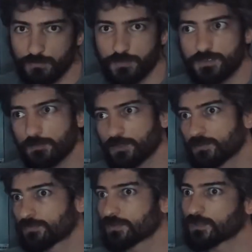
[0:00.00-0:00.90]
For example,
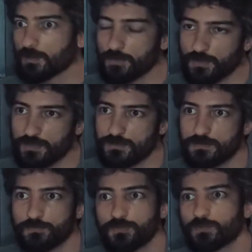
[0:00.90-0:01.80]
different cameras,
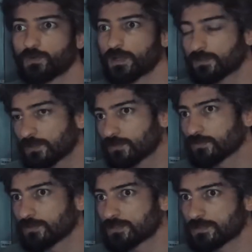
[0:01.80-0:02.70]
different lighting
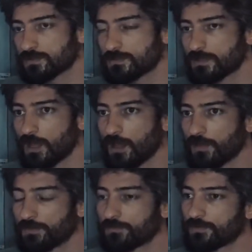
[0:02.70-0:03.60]
conditions,
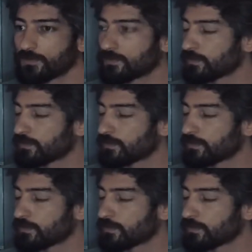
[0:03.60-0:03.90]
different